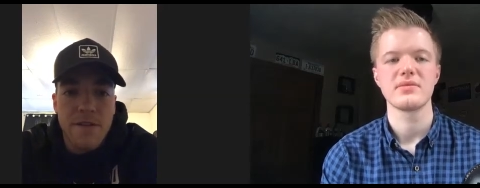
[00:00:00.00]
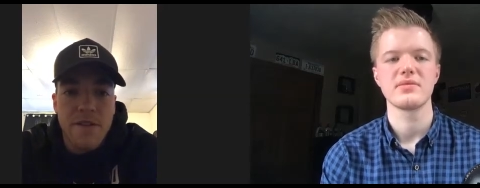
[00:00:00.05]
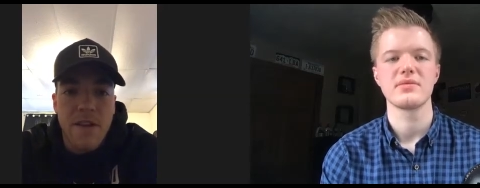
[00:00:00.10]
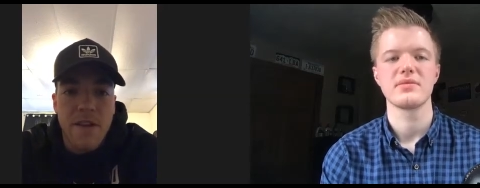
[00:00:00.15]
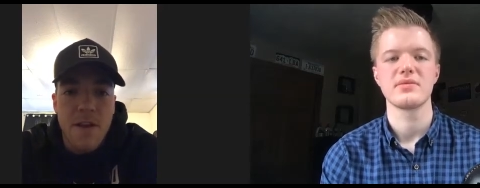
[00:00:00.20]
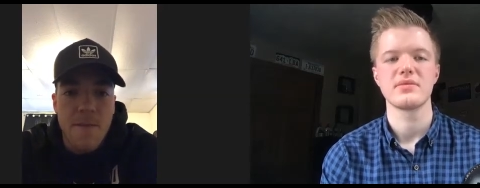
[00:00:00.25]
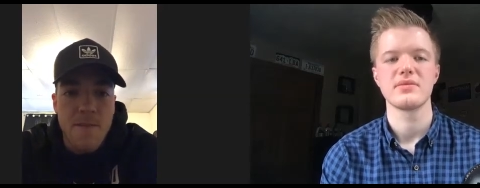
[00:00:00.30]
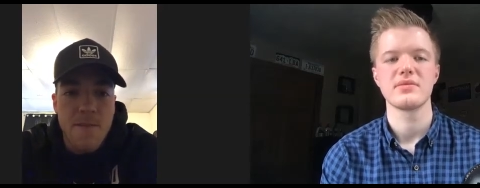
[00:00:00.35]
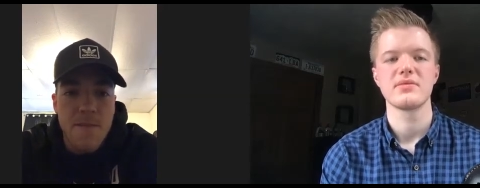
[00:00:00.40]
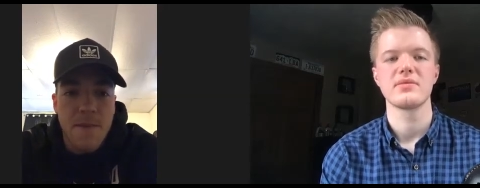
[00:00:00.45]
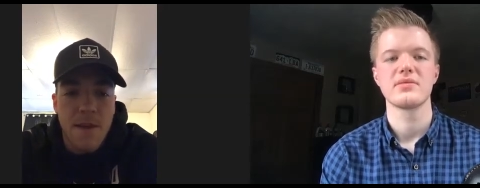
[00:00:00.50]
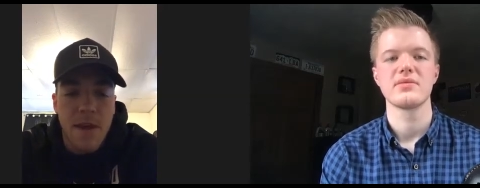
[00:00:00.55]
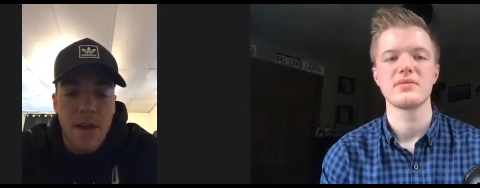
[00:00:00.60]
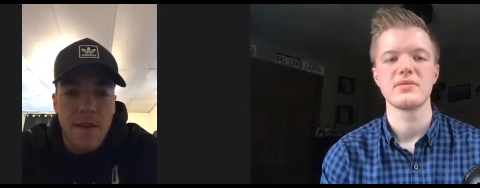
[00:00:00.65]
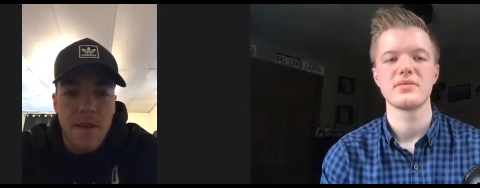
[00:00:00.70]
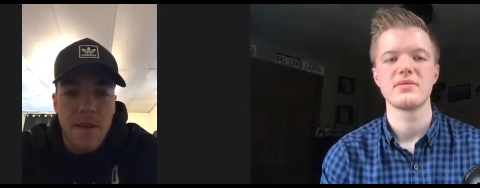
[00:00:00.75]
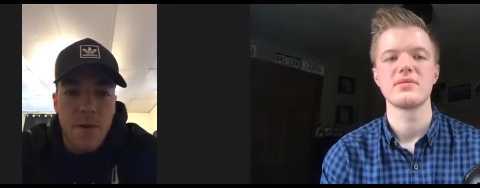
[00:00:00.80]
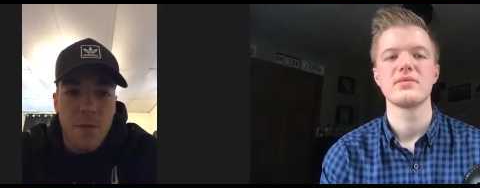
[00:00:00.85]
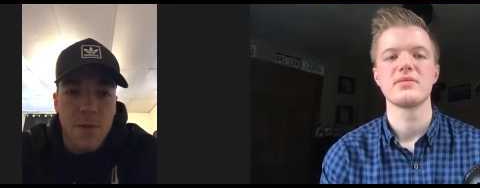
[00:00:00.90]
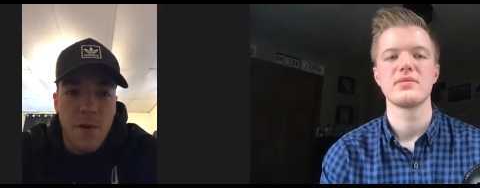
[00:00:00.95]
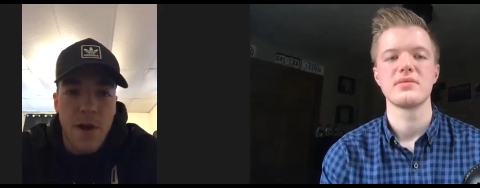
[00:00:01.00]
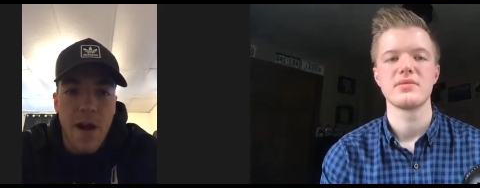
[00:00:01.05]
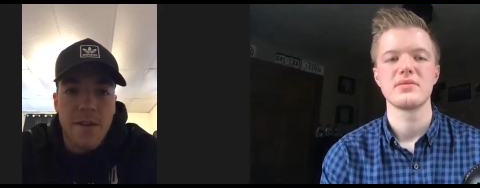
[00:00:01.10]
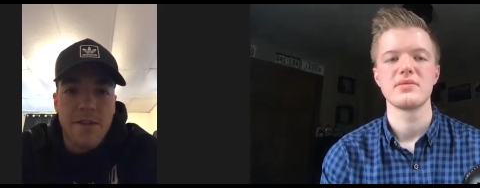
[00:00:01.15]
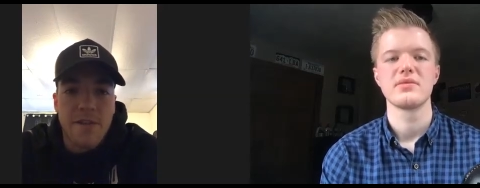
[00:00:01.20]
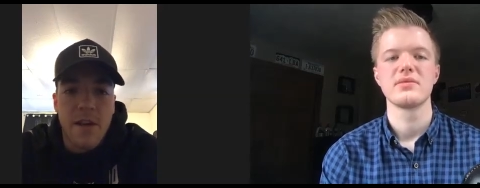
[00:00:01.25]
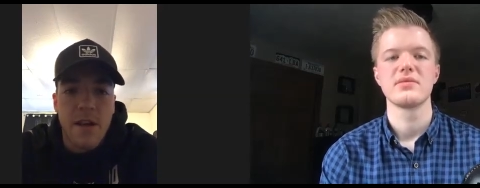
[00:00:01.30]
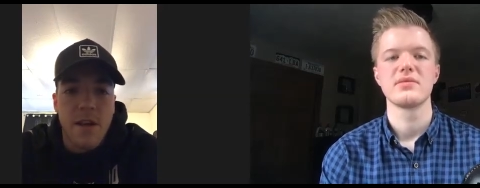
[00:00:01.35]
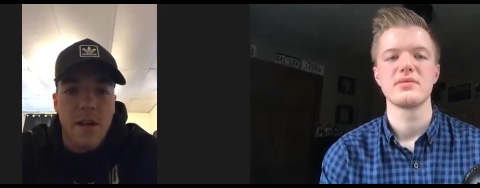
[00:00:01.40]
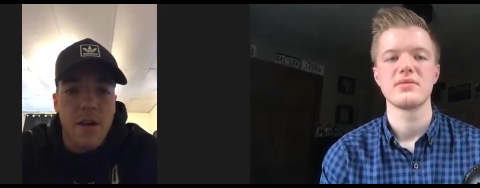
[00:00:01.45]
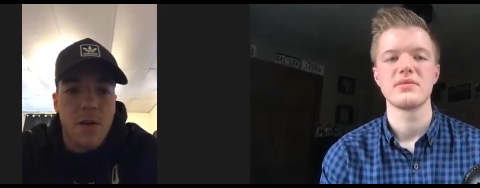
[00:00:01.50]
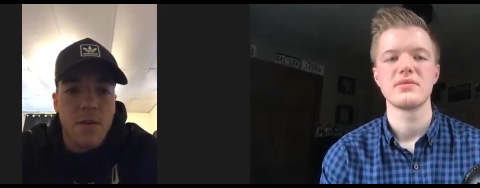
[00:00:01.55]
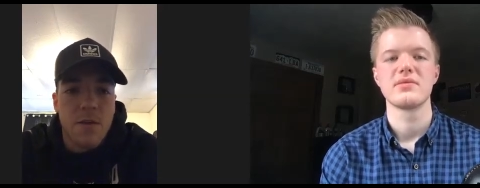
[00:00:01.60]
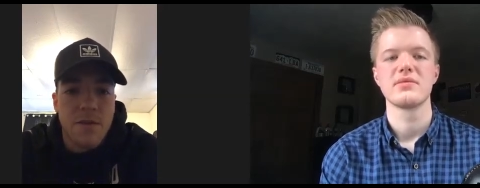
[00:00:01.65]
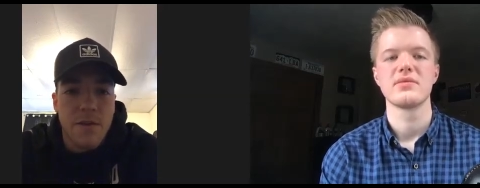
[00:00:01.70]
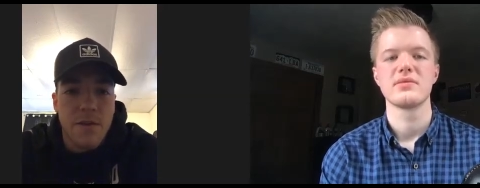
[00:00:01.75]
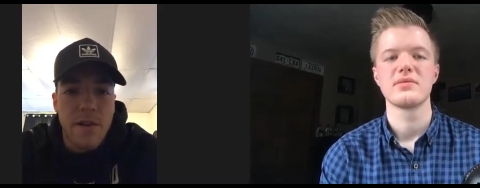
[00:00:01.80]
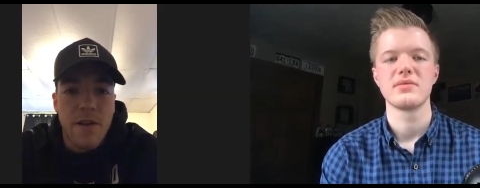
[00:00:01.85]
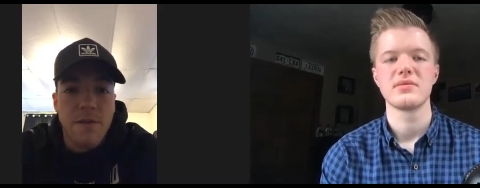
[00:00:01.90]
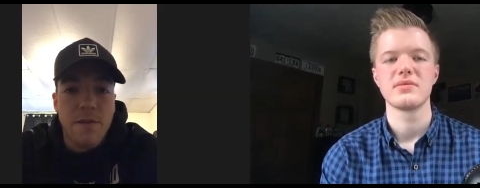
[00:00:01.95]
Speaker 1: team, and they were practicing at Yale,
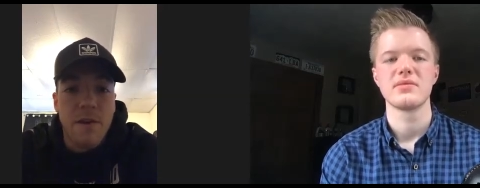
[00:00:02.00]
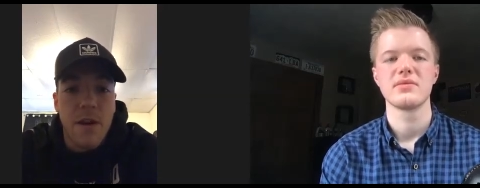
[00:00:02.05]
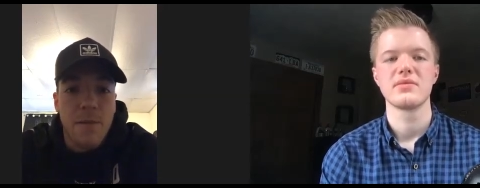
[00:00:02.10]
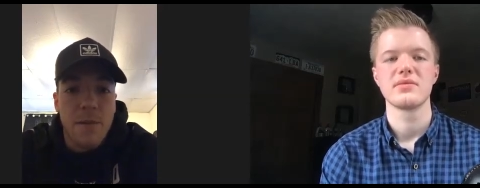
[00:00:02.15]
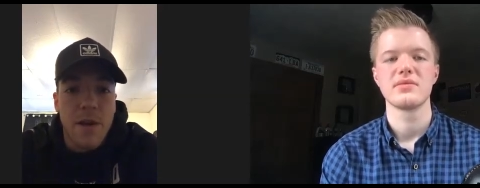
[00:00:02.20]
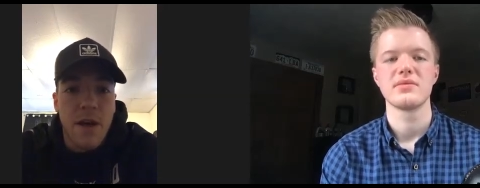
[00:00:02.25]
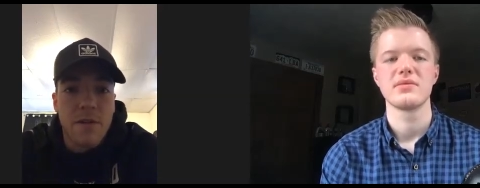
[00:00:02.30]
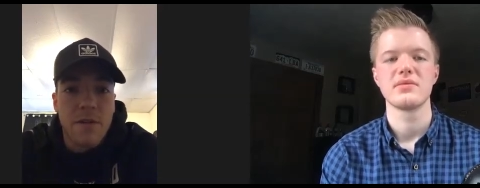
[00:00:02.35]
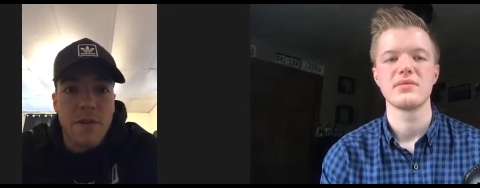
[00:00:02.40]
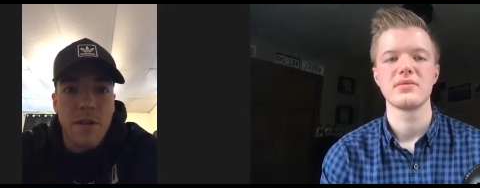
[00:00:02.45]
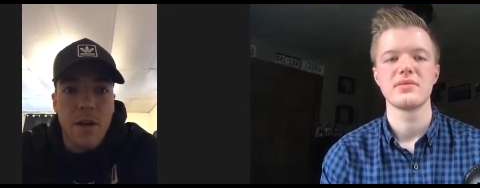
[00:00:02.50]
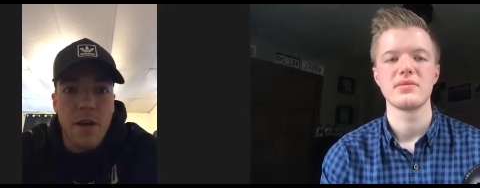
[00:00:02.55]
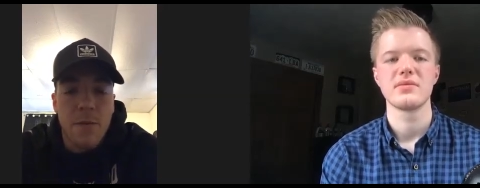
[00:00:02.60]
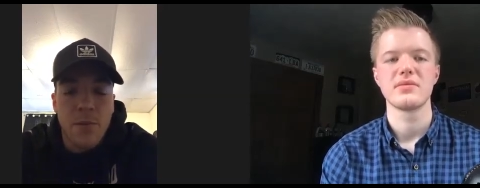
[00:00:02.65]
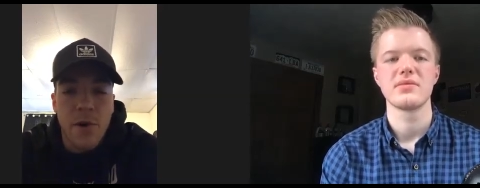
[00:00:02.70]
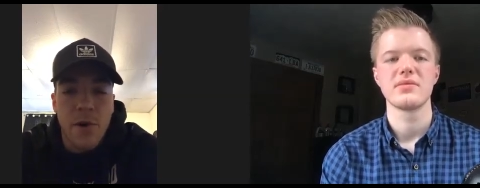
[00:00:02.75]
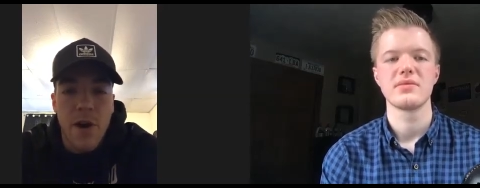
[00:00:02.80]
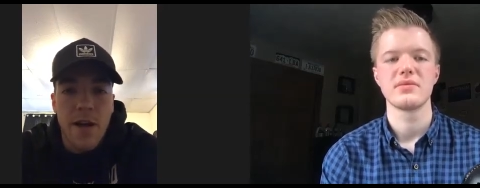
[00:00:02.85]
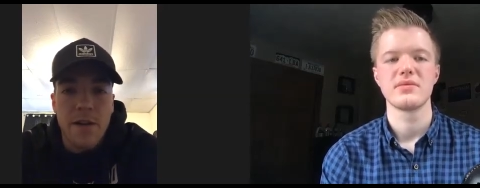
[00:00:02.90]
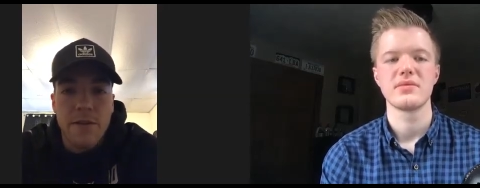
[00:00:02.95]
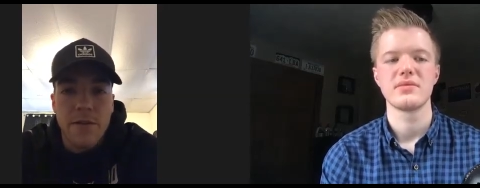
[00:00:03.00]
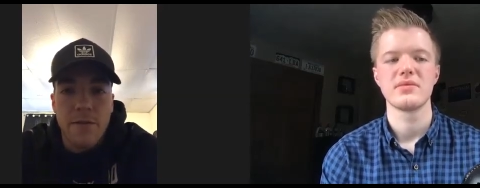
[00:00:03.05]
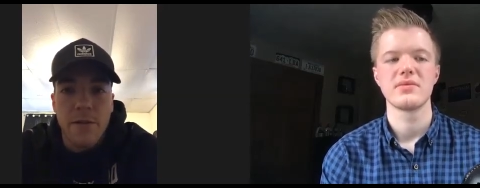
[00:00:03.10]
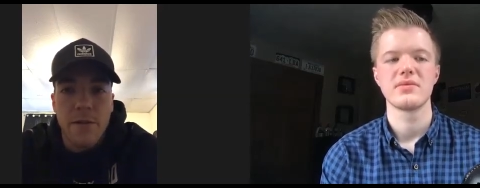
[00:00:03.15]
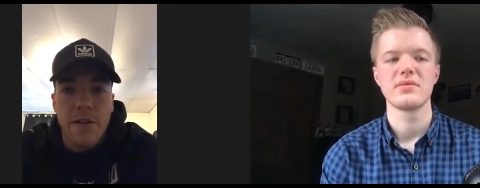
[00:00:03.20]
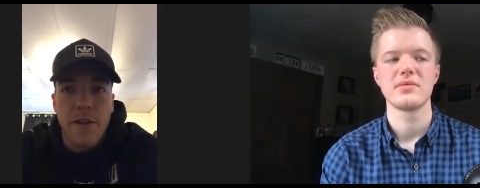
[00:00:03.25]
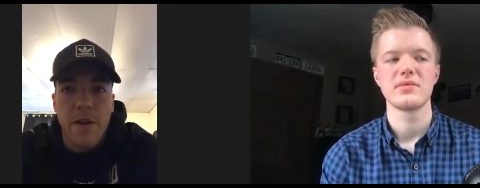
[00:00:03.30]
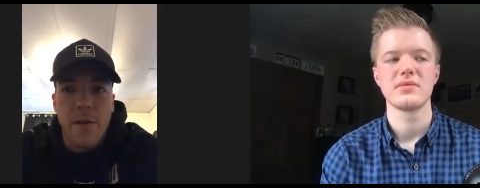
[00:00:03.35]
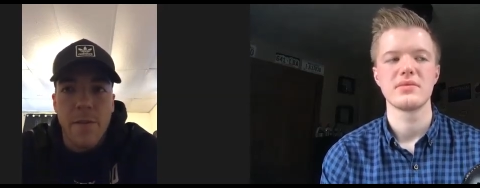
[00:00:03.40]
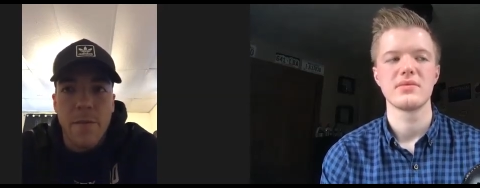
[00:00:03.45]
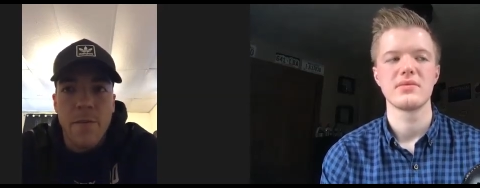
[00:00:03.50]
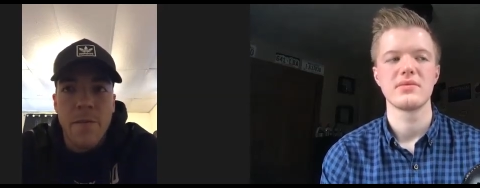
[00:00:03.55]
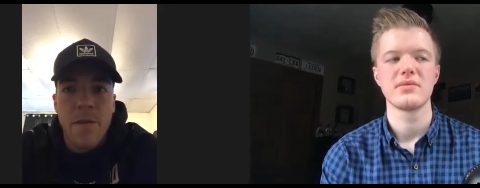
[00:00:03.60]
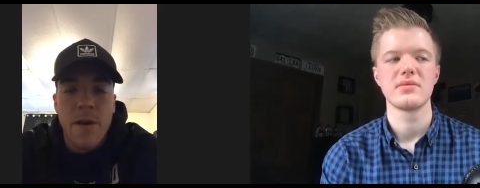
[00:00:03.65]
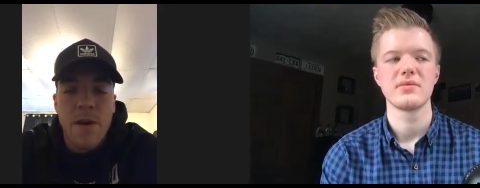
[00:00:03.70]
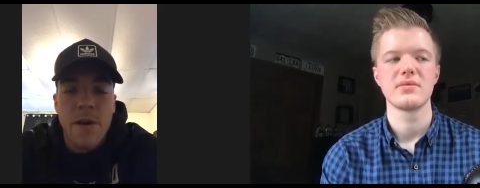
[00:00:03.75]
so they invited me out to come practice with them.